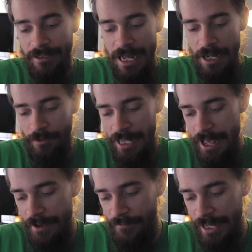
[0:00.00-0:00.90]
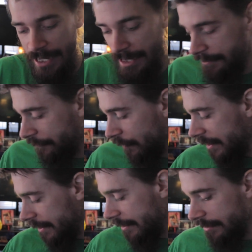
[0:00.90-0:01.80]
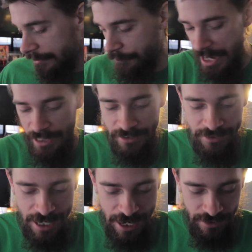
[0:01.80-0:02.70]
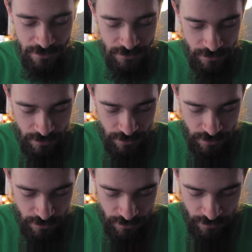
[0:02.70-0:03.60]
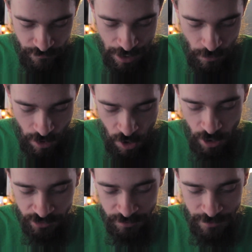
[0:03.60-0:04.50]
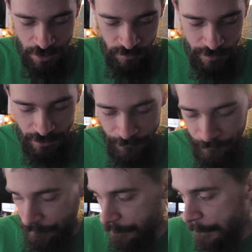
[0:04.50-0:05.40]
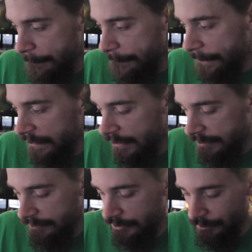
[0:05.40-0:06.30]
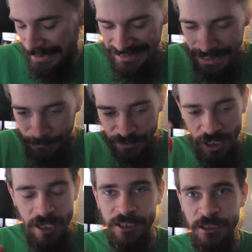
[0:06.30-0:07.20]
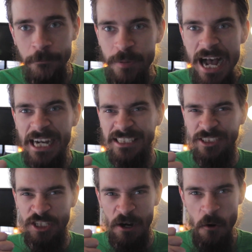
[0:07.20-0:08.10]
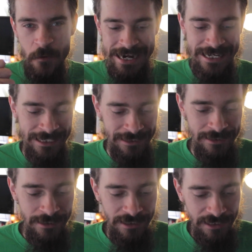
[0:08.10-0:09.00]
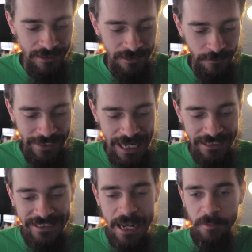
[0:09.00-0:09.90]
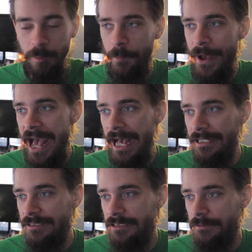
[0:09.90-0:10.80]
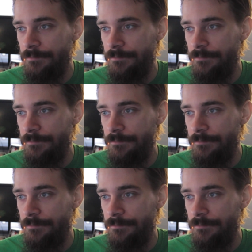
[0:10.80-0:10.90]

I will have a freaking panic attack. How awesome that would be. So let's keep this awesome box going. We got Damnable Pact.